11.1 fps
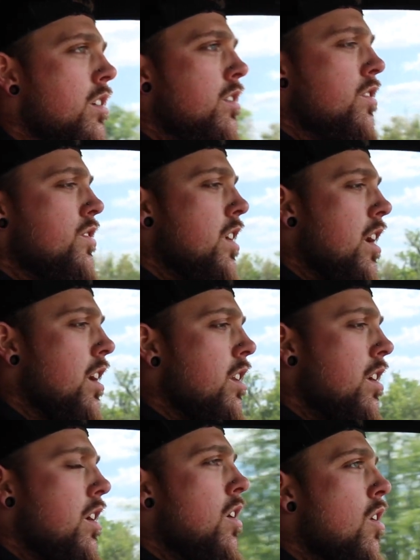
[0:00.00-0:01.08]

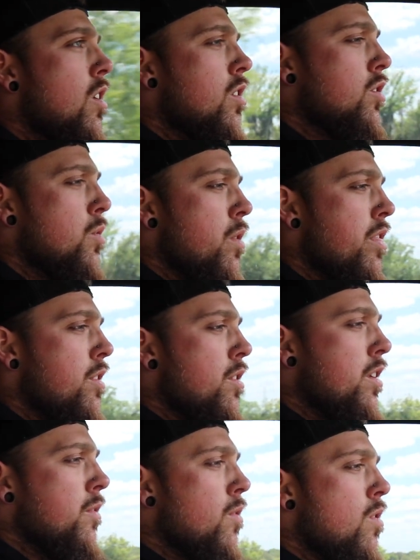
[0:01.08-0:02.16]
second here. Do a
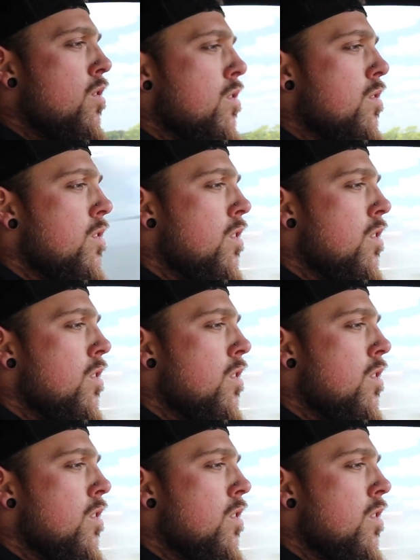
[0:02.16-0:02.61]
30 roll.